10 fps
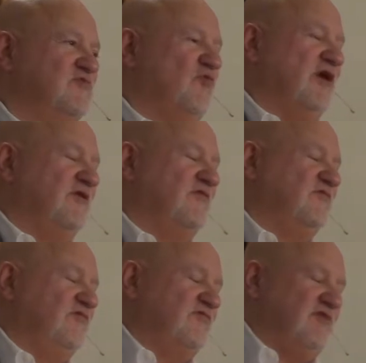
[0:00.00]
1
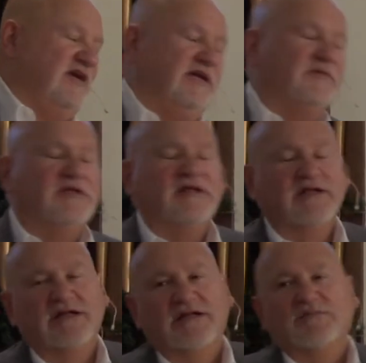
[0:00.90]
through
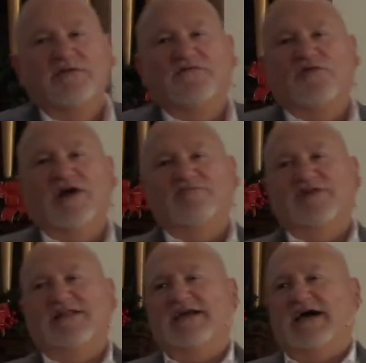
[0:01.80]
3. Before I
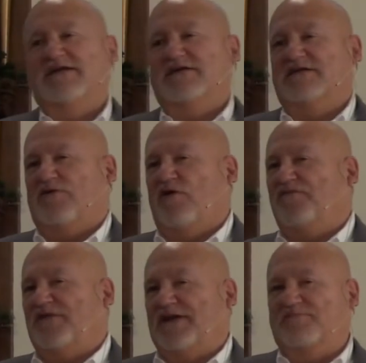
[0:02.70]
read that,
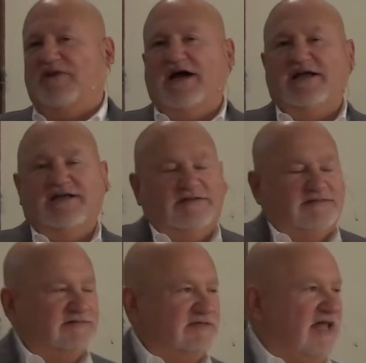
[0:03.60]
often in my
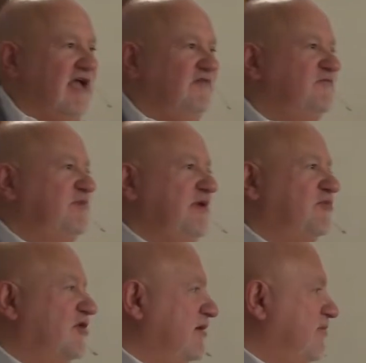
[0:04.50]
life,
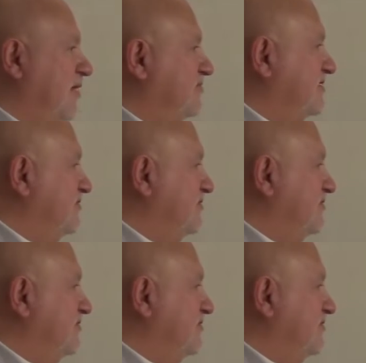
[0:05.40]
people come up to